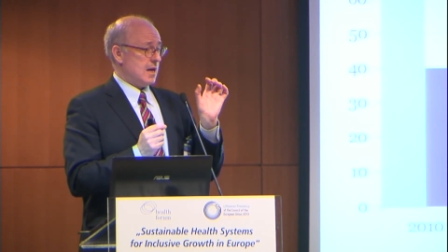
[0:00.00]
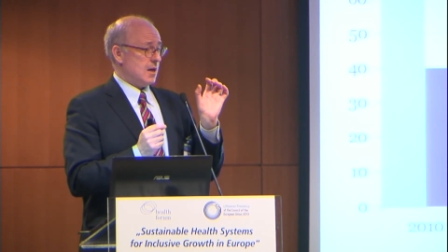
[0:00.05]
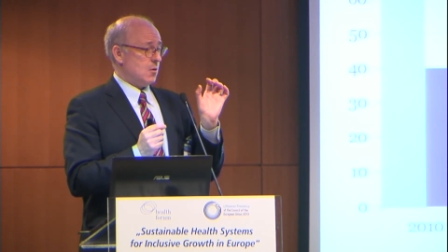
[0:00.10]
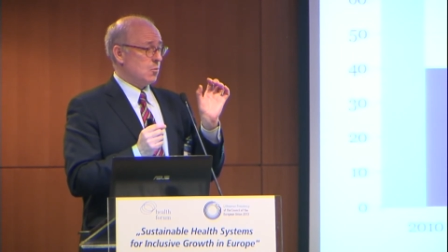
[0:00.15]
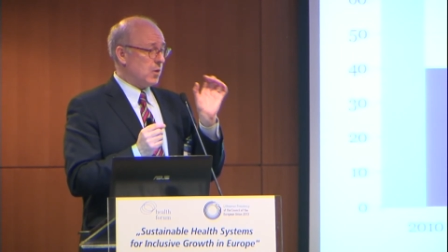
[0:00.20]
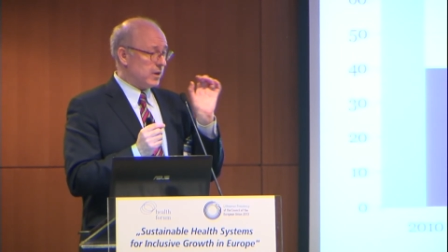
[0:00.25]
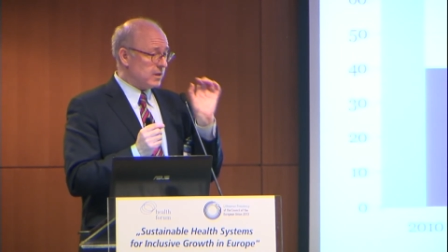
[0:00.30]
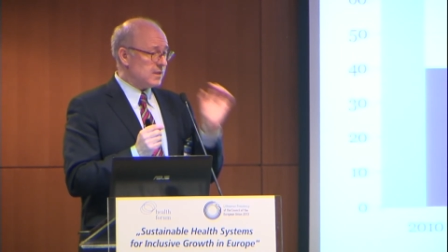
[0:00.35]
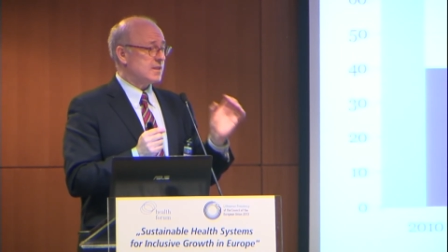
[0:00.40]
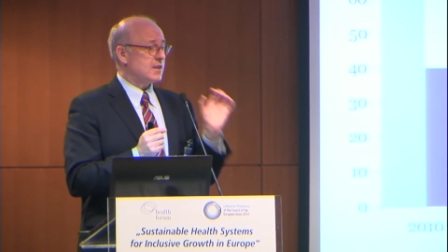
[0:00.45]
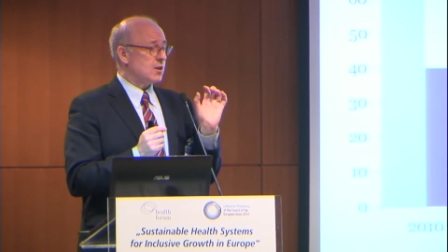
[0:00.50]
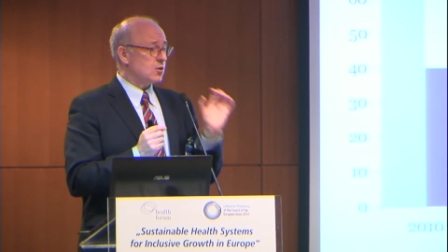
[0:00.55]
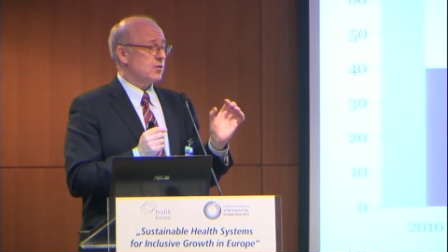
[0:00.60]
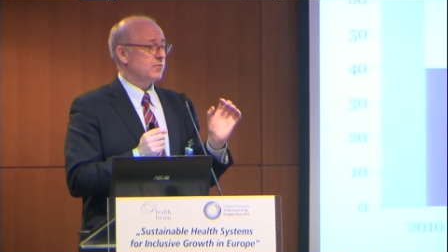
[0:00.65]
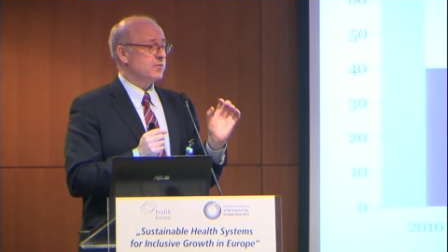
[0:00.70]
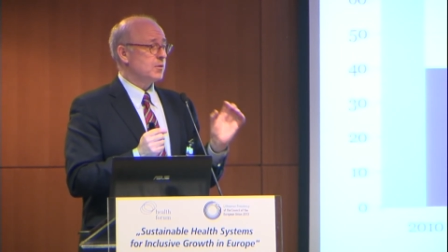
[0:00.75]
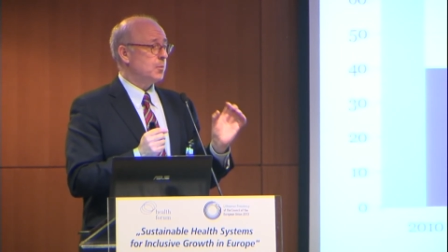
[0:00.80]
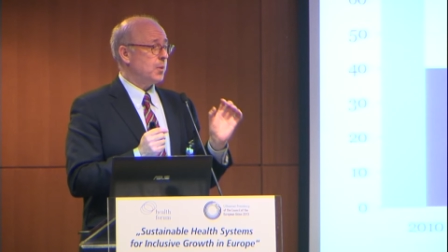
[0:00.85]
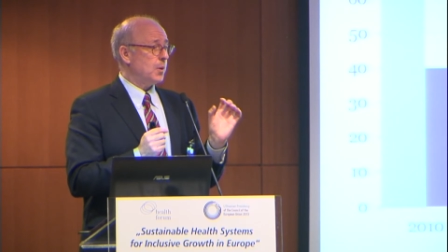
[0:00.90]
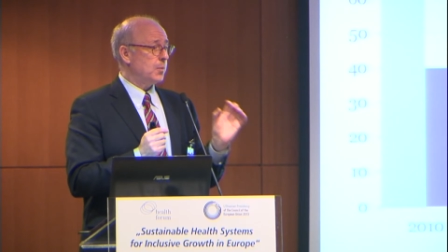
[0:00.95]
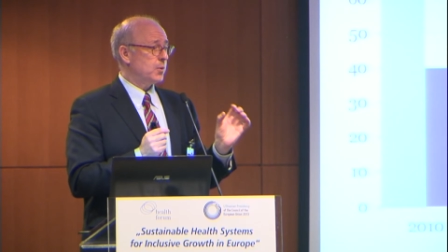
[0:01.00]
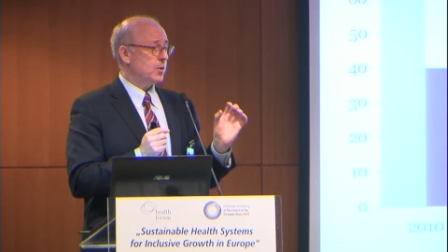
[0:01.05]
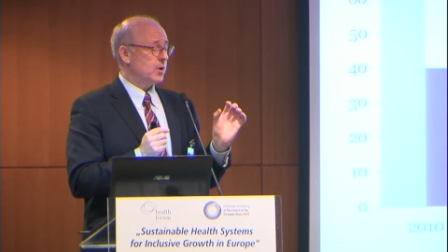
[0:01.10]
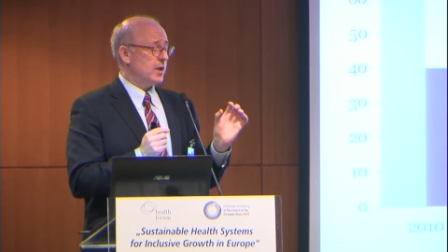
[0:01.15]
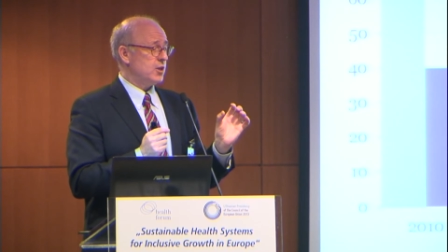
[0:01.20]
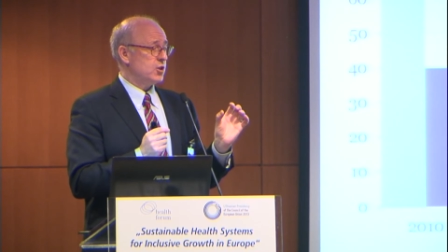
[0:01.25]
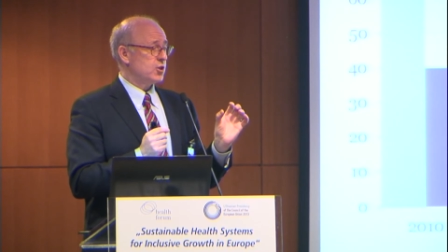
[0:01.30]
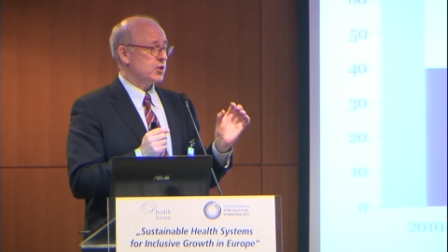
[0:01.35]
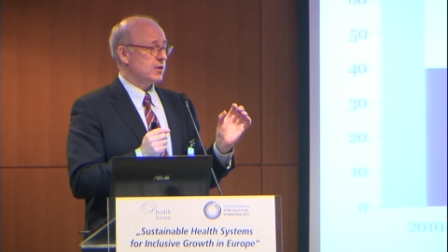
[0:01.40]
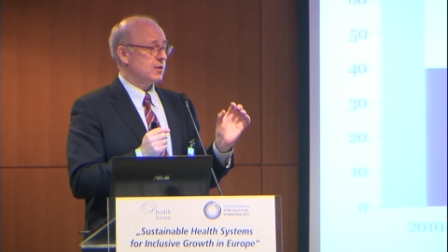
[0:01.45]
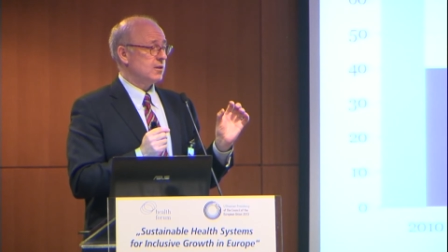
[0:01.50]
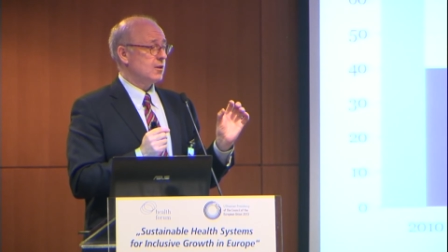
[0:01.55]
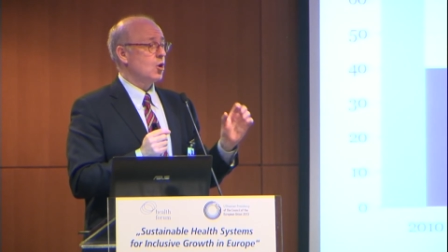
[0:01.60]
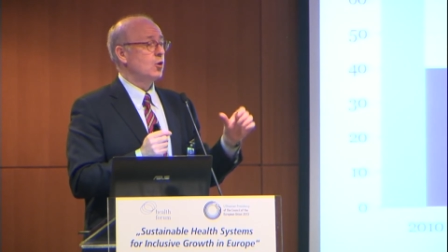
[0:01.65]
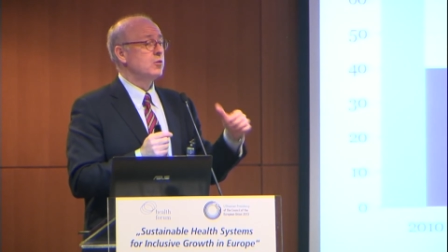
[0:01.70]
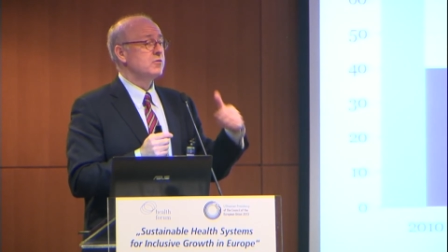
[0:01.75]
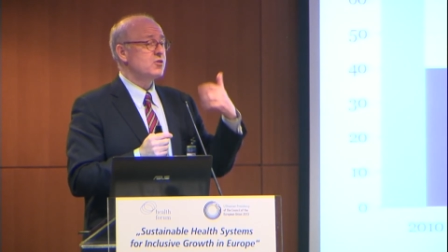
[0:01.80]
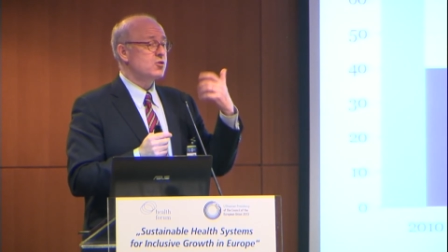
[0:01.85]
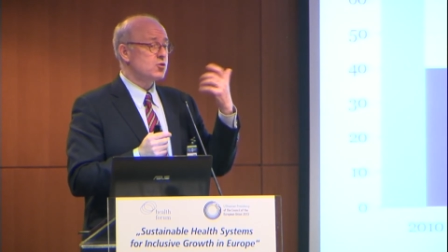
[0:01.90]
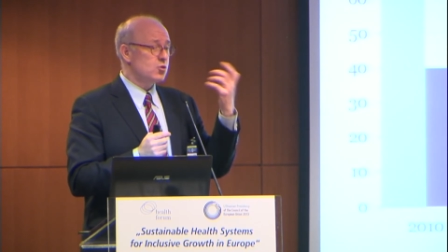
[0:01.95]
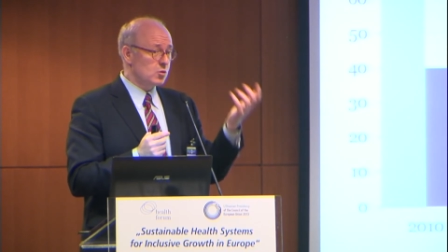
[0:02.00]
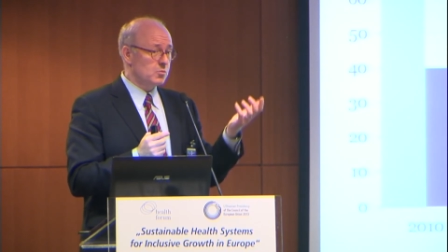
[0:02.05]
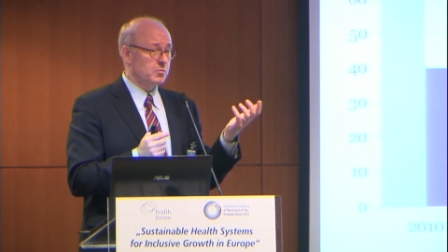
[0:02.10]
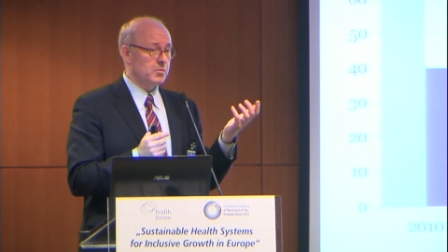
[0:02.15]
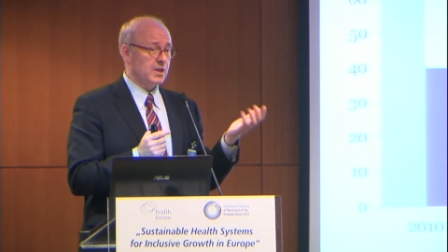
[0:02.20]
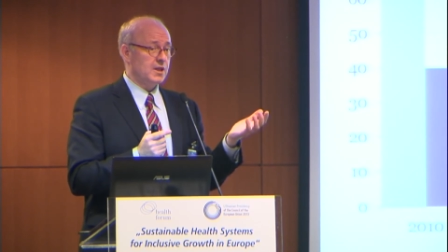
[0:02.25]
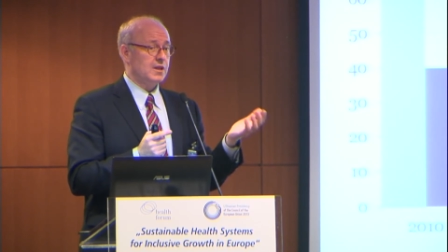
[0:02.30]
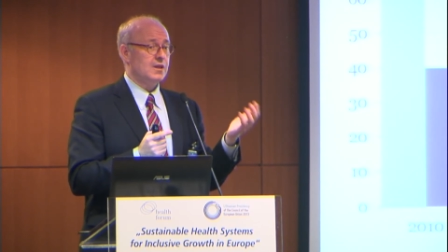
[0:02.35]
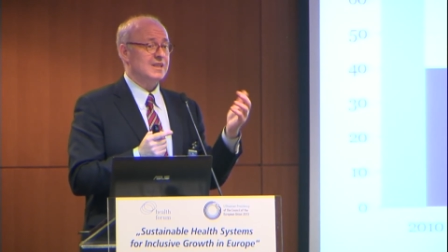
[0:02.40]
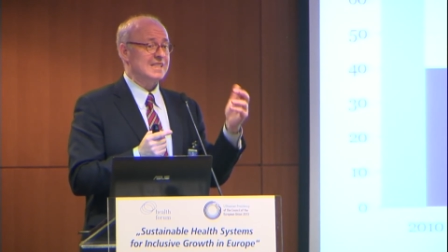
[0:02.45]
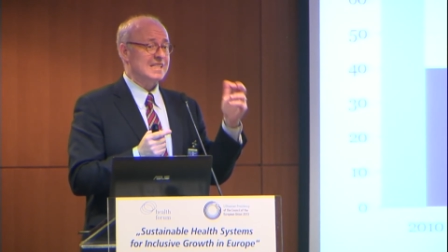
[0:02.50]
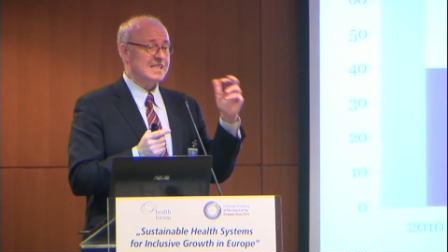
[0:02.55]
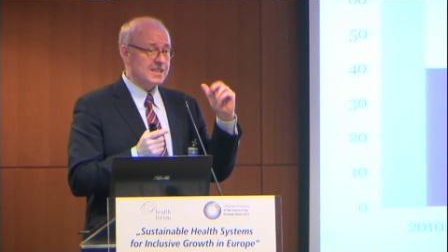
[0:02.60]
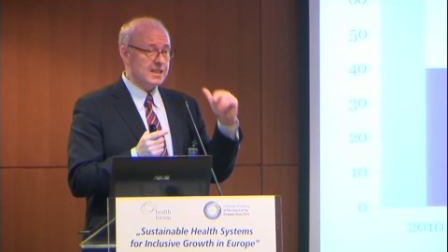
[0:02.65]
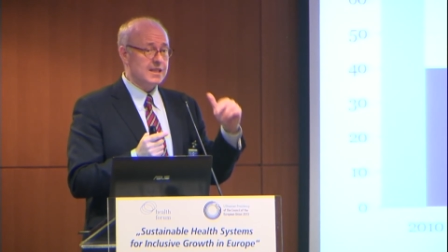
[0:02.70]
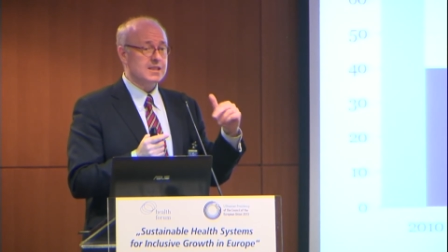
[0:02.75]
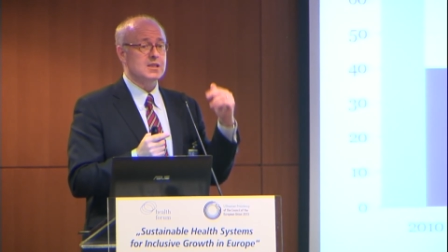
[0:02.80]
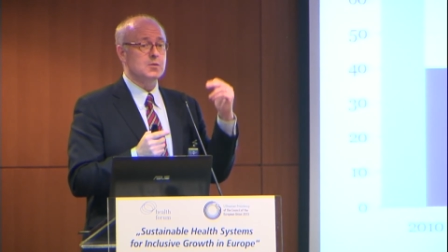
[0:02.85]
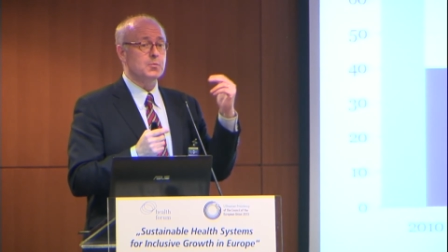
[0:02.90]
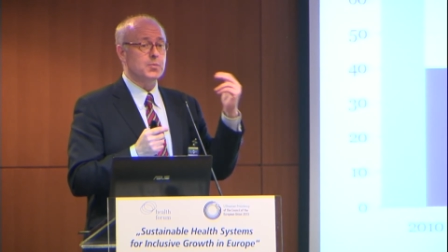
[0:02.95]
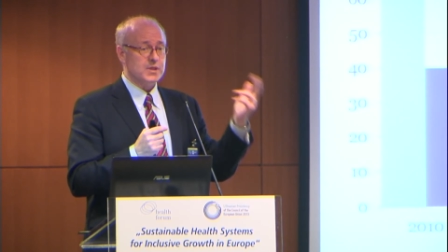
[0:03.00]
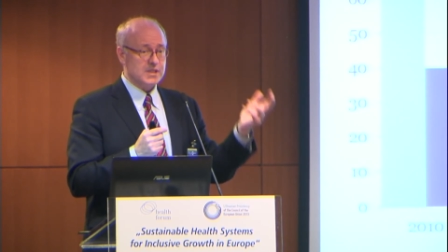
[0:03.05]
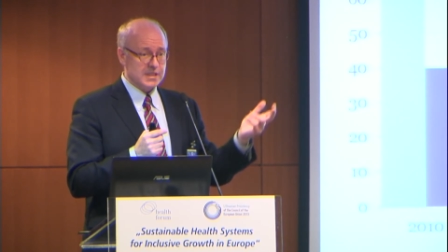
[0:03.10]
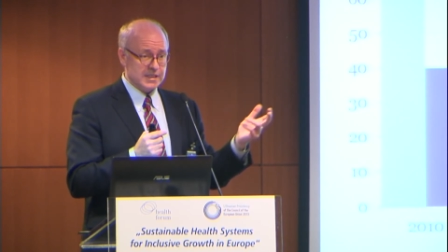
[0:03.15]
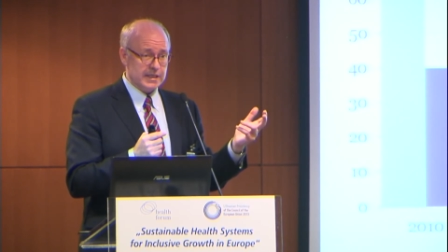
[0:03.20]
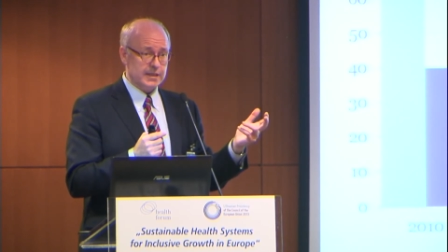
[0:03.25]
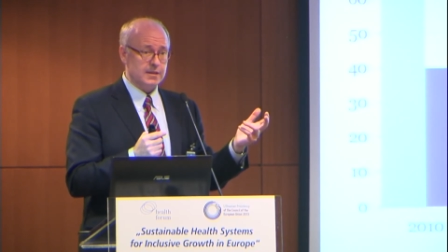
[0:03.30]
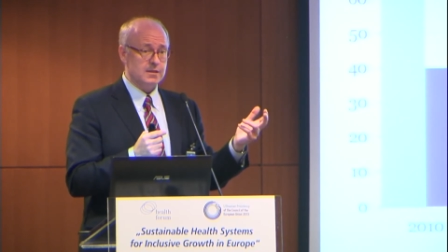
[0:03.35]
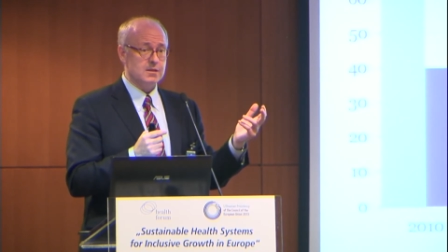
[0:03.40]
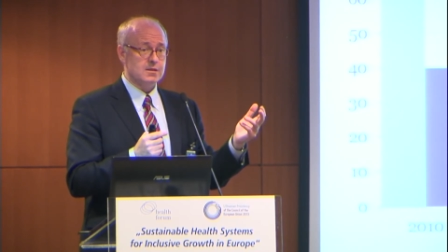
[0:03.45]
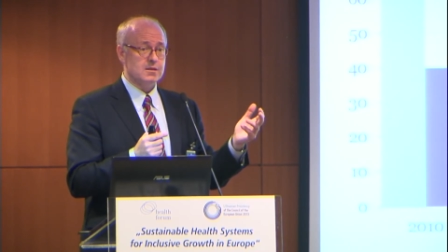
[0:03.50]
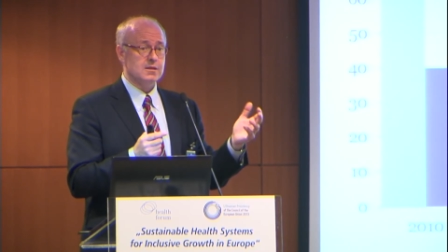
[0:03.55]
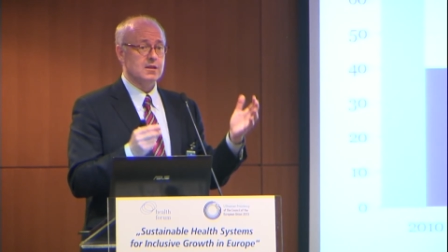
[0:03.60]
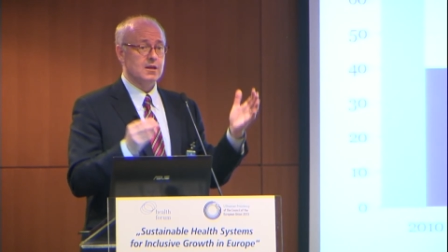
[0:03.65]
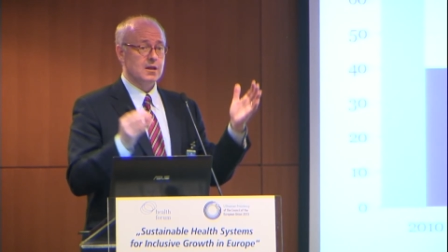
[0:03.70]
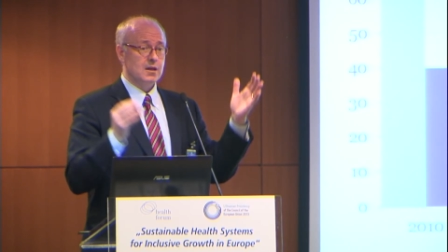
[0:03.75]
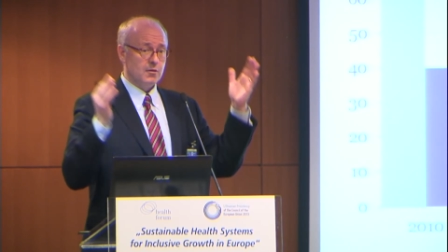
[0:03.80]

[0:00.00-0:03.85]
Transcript: 1/3 of the population consuming 60%